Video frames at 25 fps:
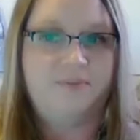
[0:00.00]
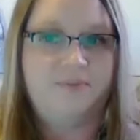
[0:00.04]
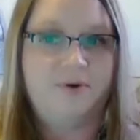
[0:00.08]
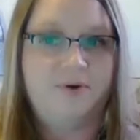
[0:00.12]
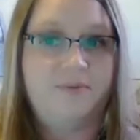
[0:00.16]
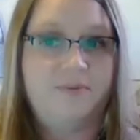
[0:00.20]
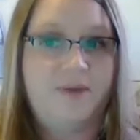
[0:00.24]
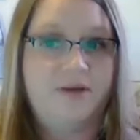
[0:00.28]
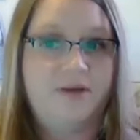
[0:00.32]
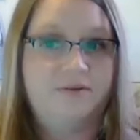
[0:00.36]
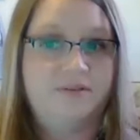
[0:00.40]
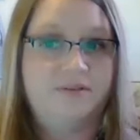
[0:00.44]

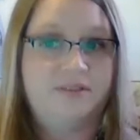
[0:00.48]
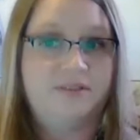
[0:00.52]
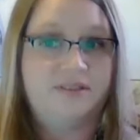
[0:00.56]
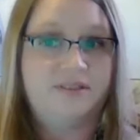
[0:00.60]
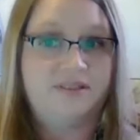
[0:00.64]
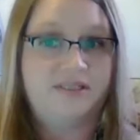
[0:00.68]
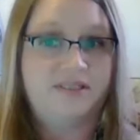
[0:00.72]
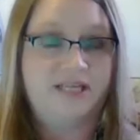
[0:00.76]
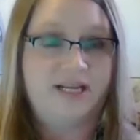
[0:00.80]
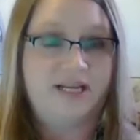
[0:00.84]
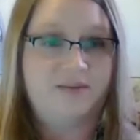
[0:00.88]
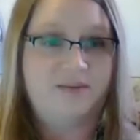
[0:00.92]
promotes
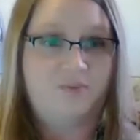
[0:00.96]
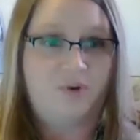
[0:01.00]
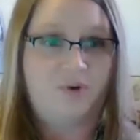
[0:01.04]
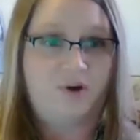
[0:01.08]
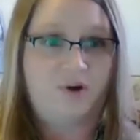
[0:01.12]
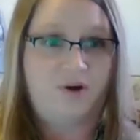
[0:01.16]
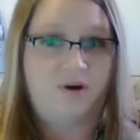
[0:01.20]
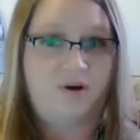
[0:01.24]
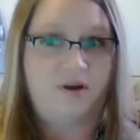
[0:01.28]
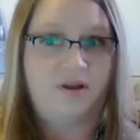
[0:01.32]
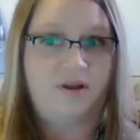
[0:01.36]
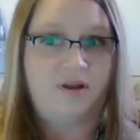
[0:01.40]

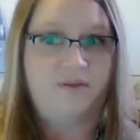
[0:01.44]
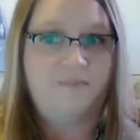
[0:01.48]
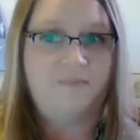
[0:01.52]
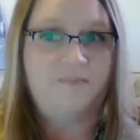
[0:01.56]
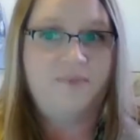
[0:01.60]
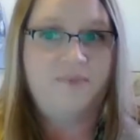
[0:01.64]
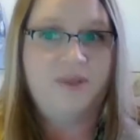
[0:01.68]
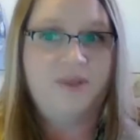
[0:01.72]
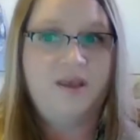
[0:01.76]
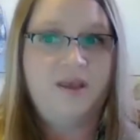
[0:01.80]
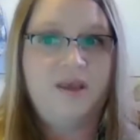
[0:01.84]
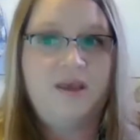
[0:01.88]
teamwork,
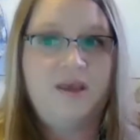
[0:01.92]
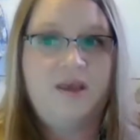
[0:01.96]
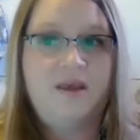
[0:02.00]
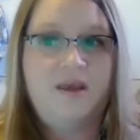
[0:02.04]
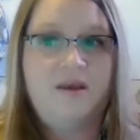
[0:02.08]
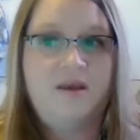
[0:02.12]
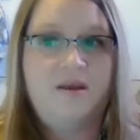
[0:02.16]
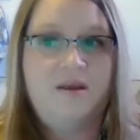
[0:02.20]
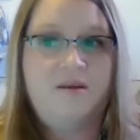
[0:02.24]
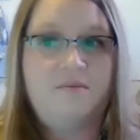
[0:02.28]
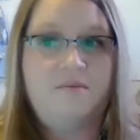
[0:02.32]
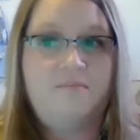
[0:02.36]

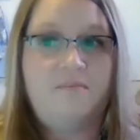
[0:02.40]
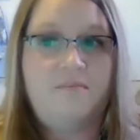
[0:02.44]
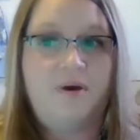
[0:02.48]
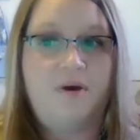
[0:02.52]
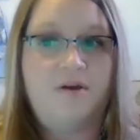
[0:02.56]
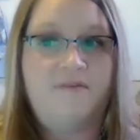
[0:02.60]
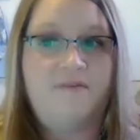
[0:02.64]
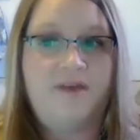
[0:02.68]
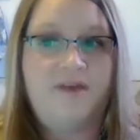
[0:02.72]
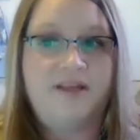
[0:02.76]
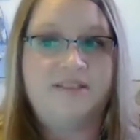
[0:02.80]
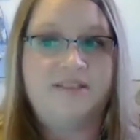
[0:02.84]

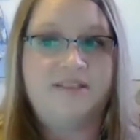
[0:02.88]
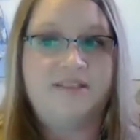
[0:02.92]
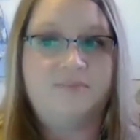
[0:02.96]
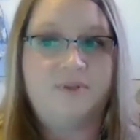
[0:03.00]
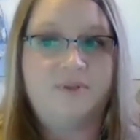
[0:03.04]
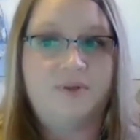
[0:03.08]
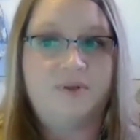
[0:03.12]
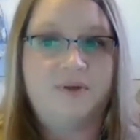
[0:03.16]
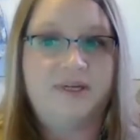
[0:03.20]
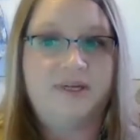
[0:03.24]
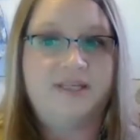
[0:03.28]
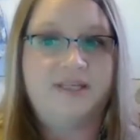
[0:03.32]
motivates
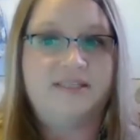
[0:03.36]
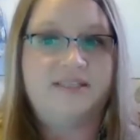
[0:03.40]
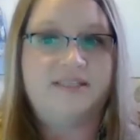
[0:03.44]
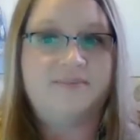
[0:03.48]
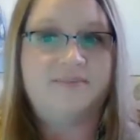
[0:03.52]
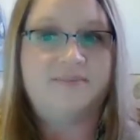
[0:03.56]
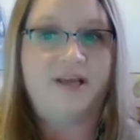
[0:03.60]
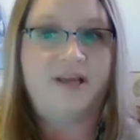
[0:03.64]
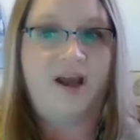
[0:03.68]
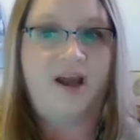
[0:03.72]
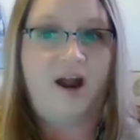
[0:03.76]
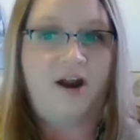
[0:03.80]
employees
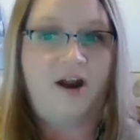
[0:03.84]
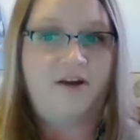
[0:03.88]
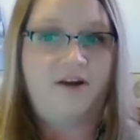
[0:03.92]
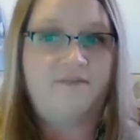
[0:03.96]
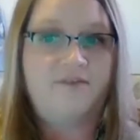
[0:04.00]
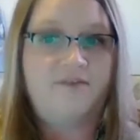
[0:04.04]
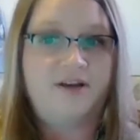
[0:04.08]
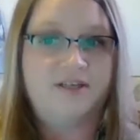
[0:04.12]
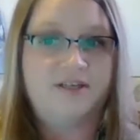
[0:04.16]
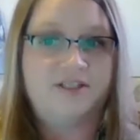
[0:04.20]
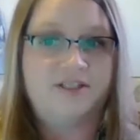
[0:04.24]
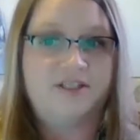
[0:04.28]
to be higher
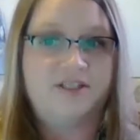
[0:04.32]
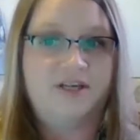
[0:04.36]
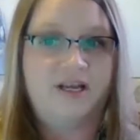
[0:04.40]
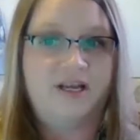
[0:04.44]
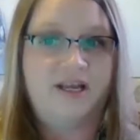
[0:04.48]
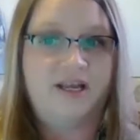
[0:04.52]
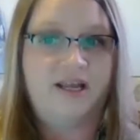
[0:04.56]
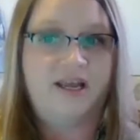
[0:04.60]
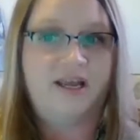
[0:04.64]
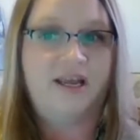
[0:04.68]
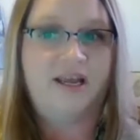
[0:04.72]
functioning,